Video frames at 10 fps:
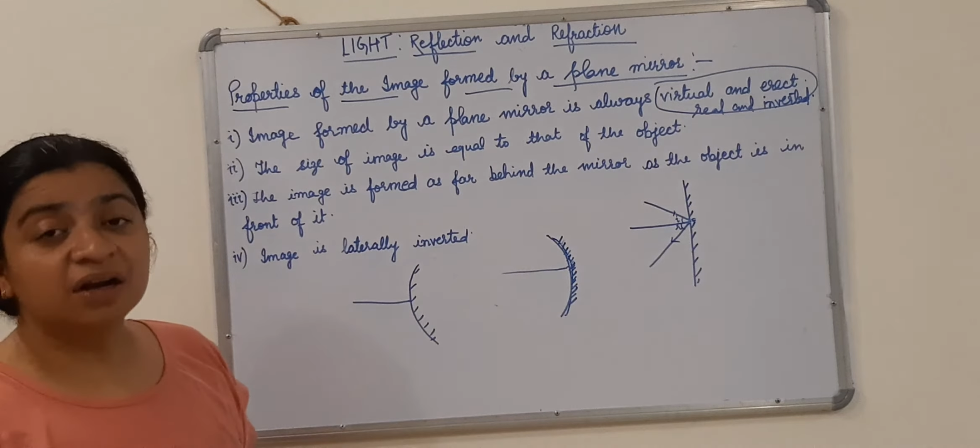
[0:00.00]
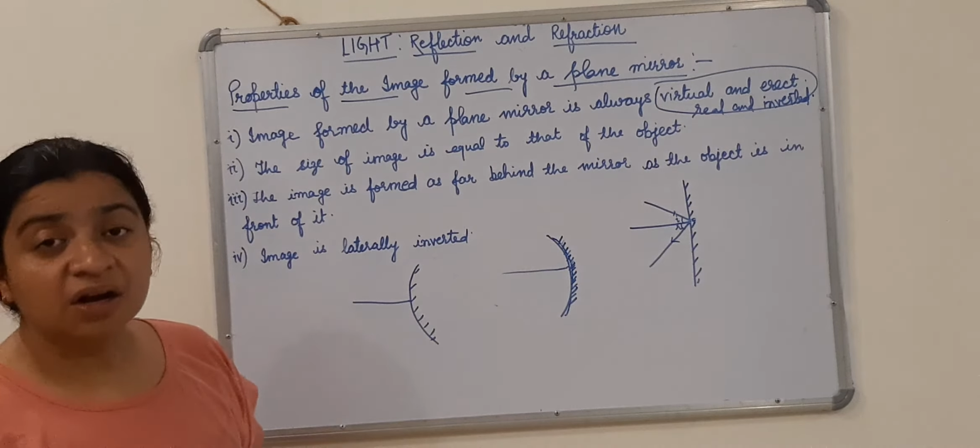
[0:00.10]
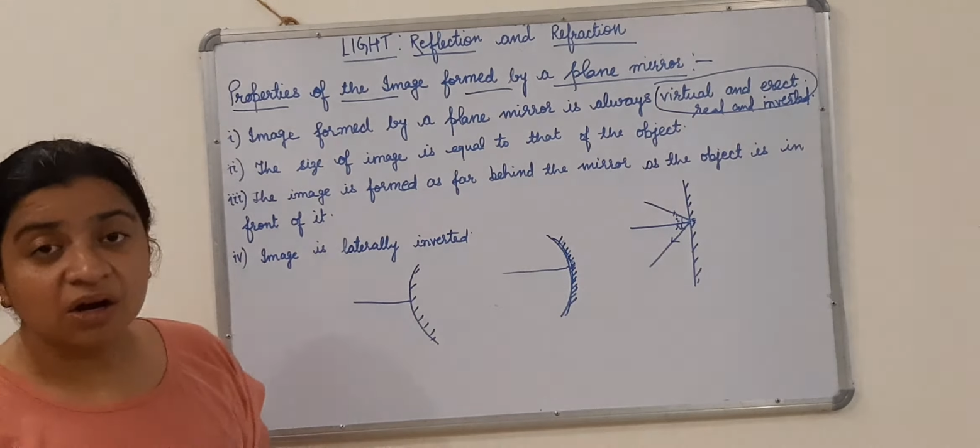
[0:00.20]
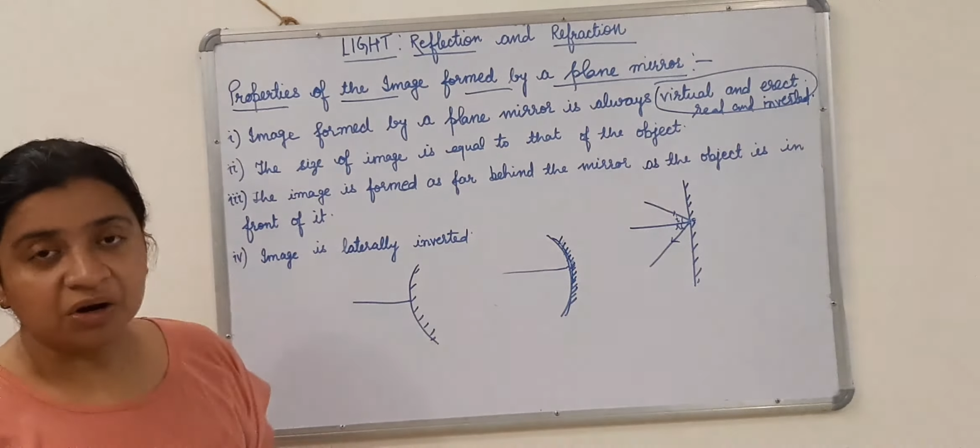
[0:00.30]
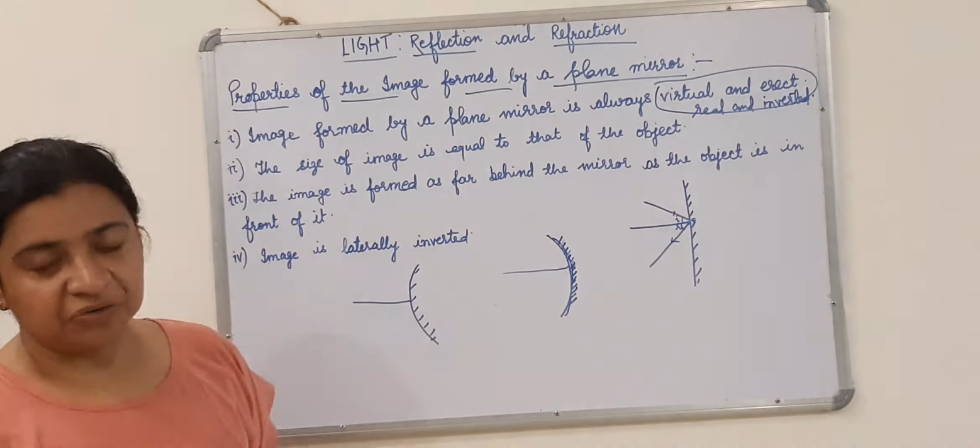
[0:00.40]

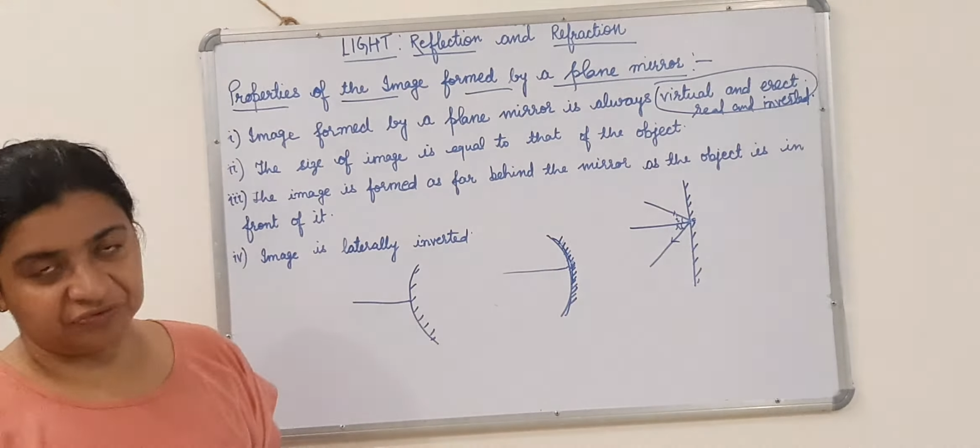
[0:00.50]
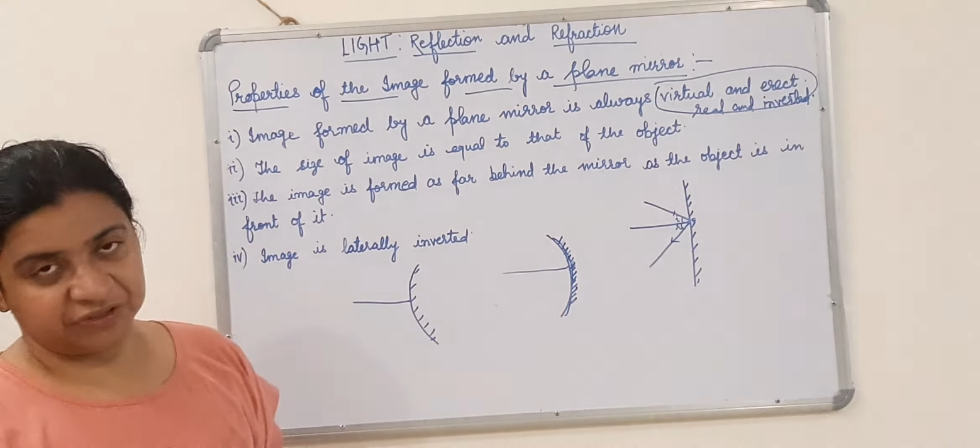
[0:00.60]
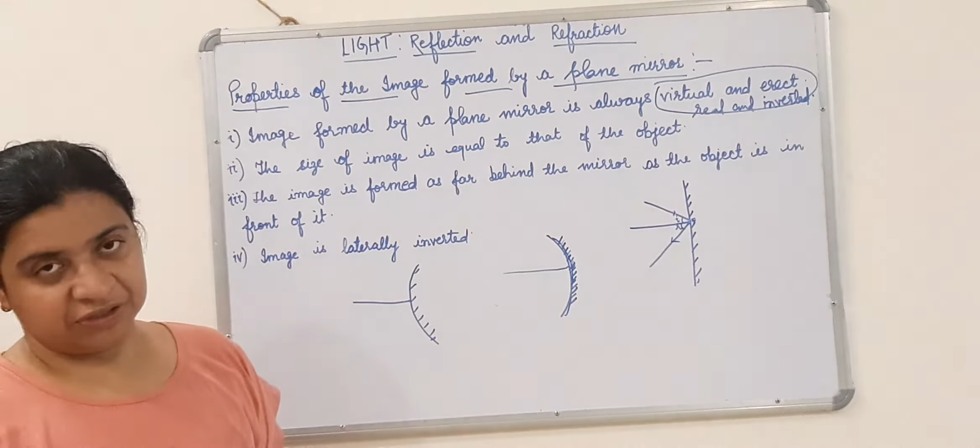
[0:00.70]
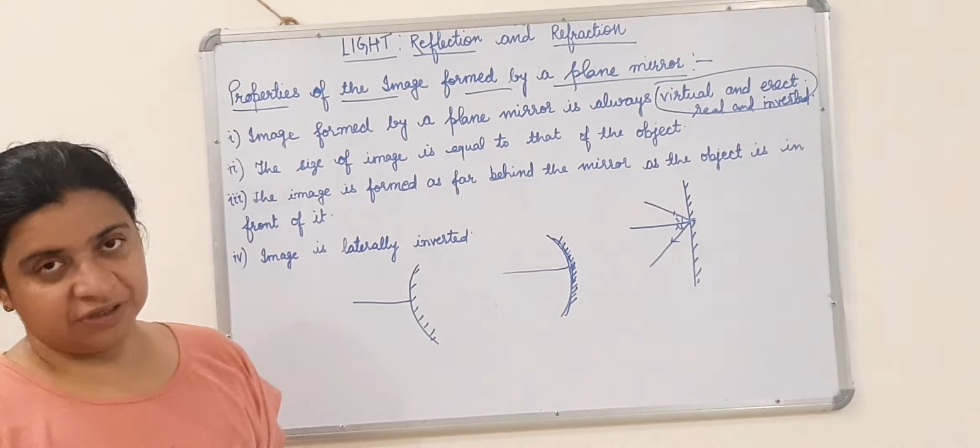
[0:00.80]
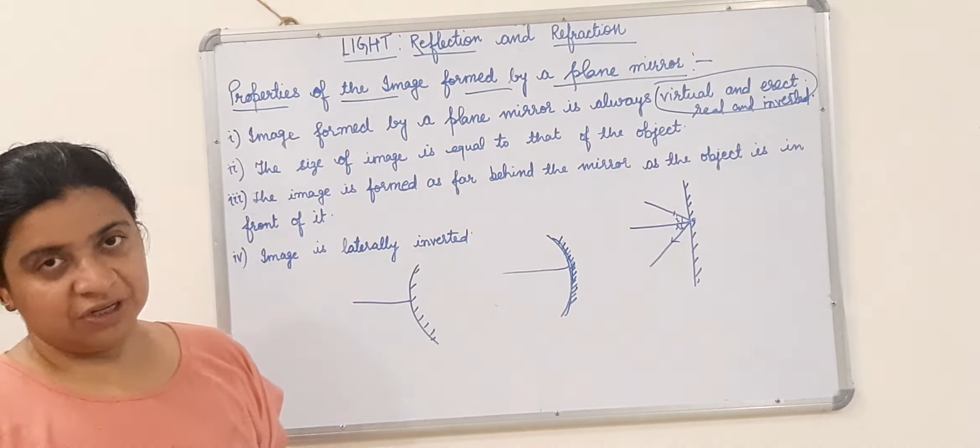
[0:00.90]
curved?
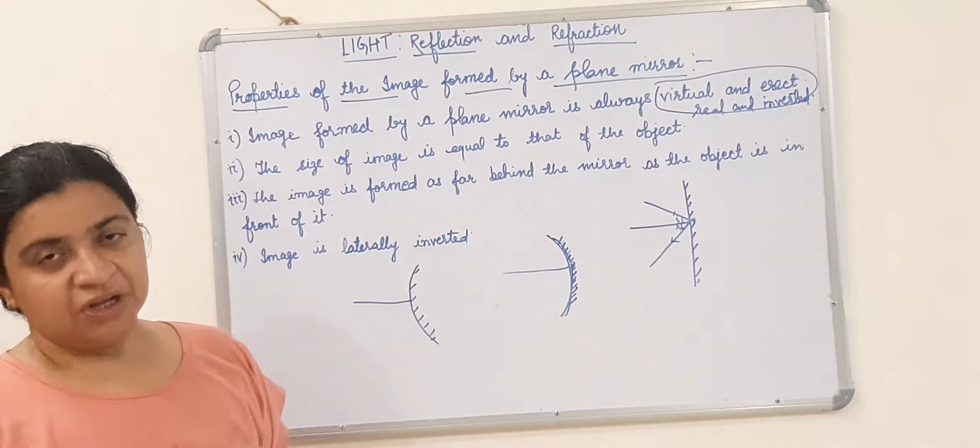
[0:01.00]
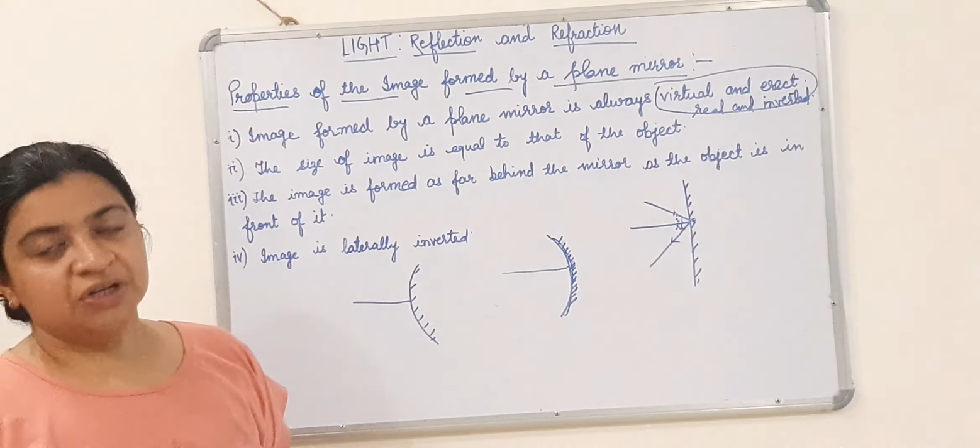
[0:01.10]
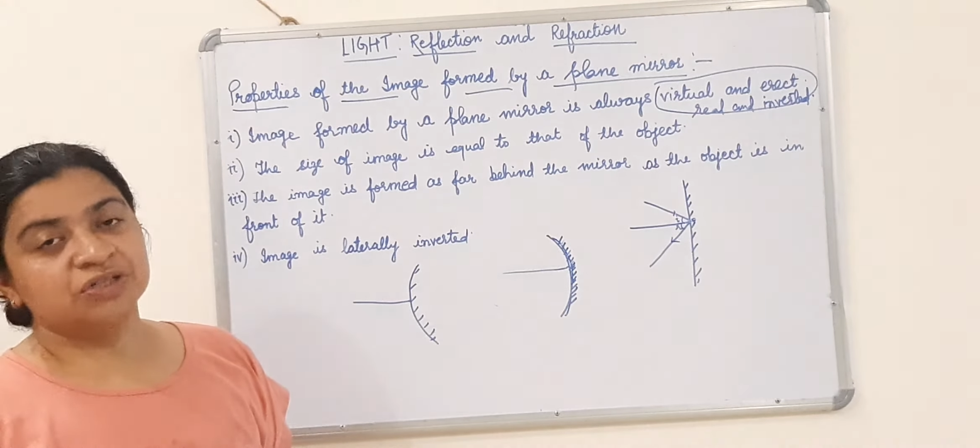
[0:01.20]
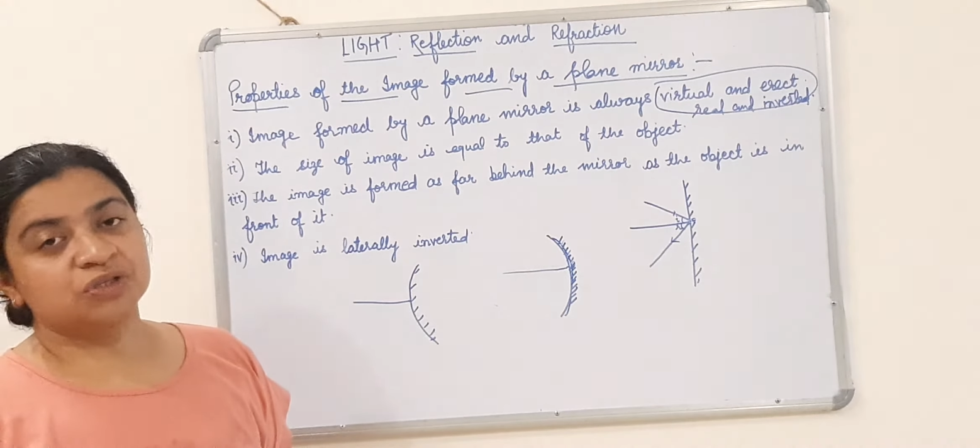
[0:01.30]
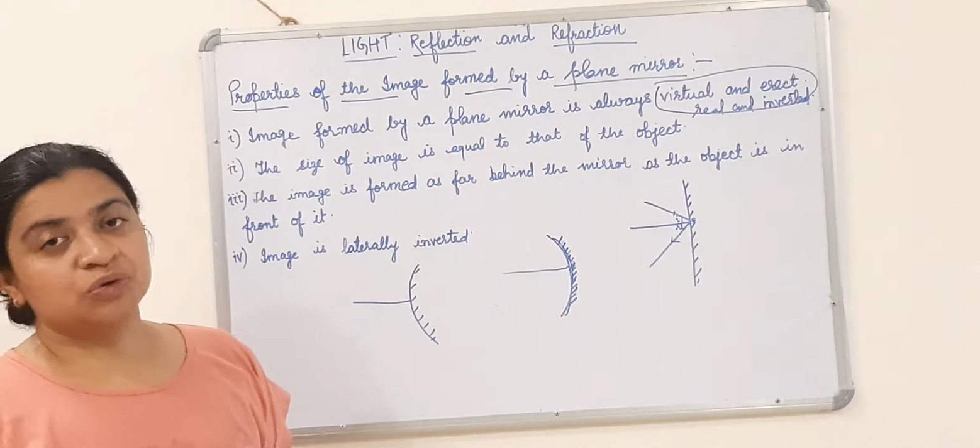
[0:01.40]

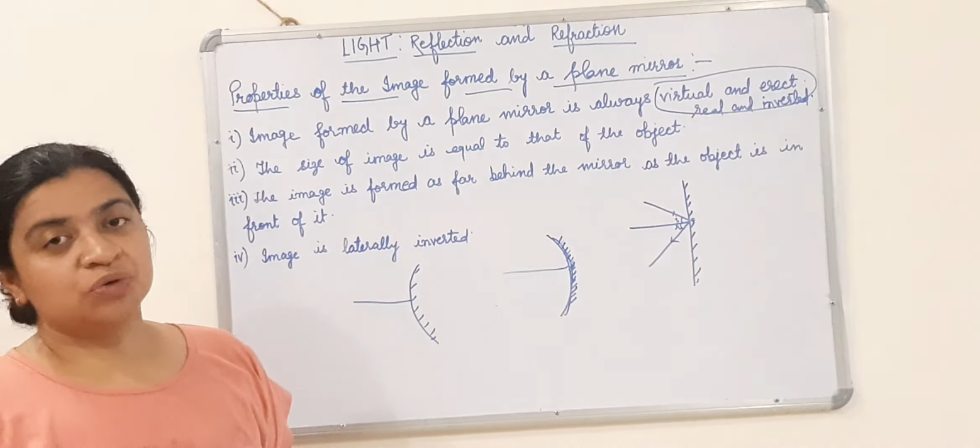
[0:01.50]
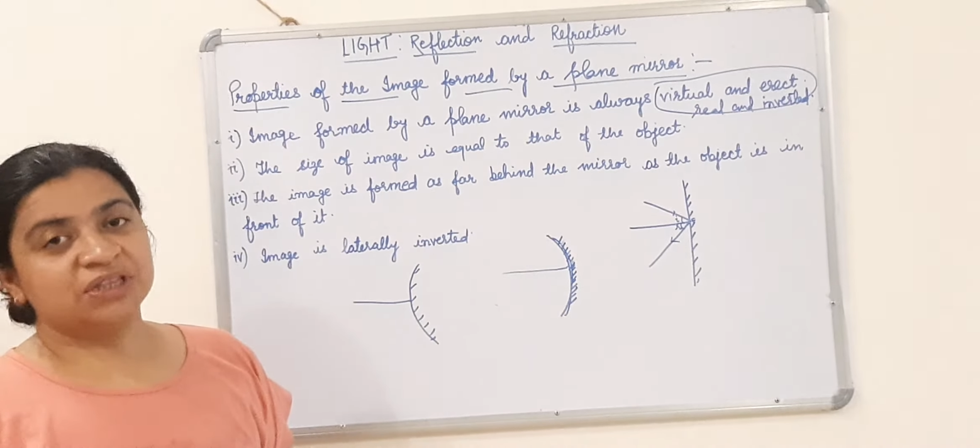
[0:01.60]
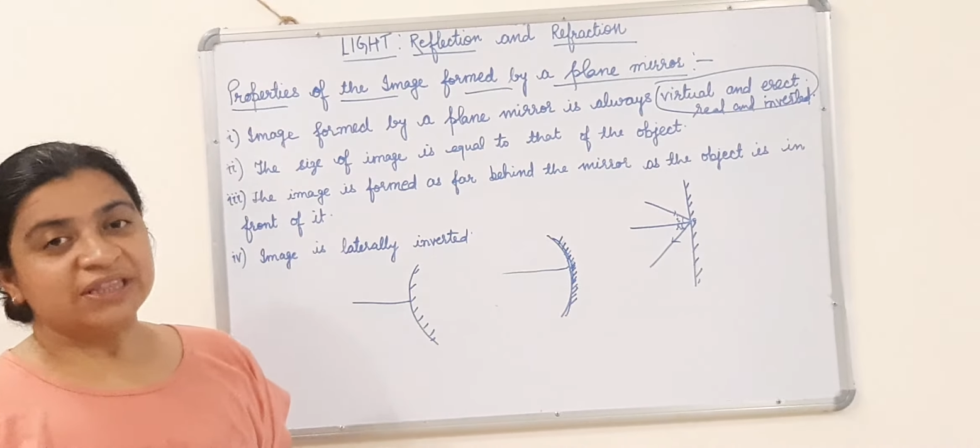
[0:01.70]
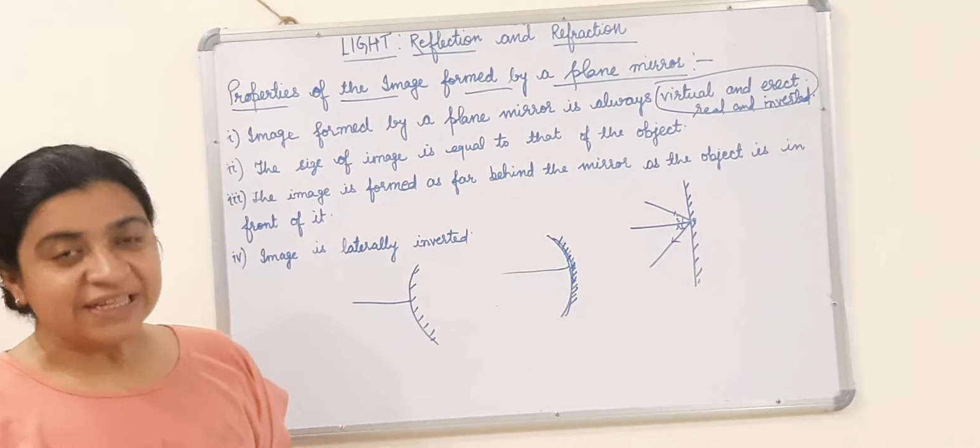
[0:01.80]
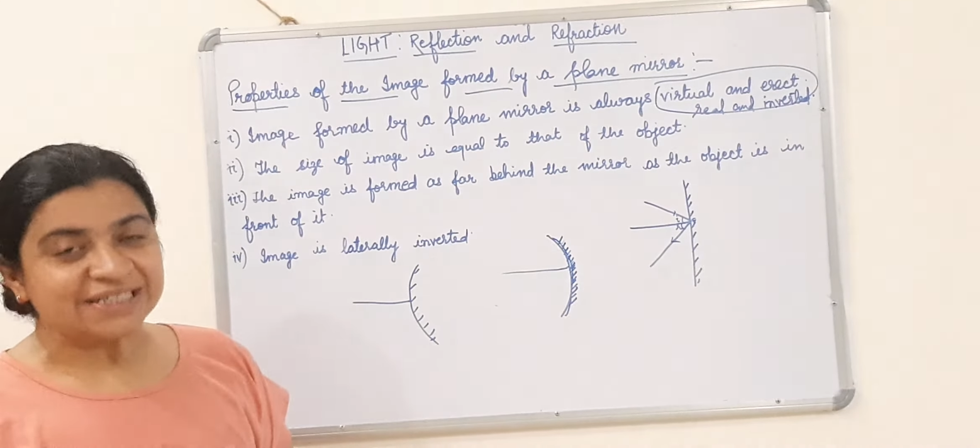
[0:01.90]

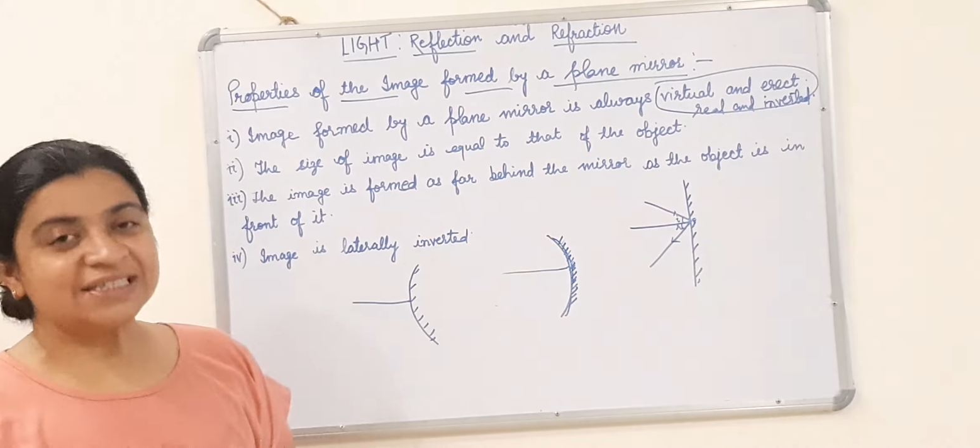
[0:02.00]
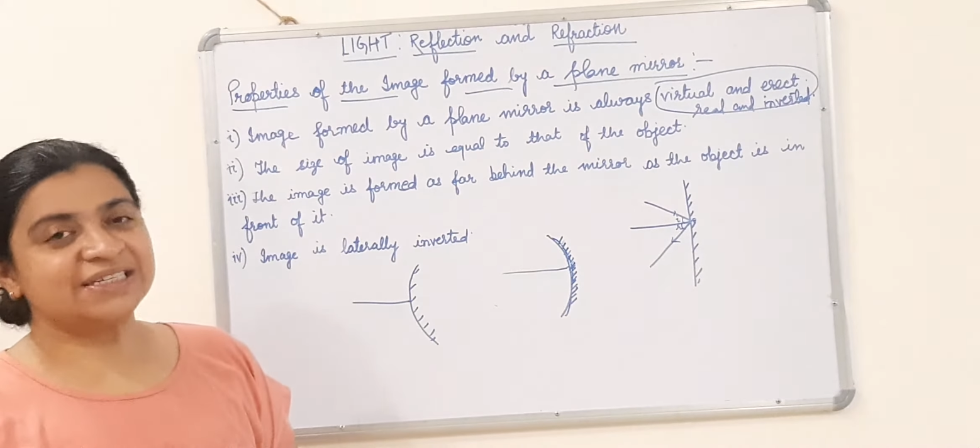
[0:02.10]
So this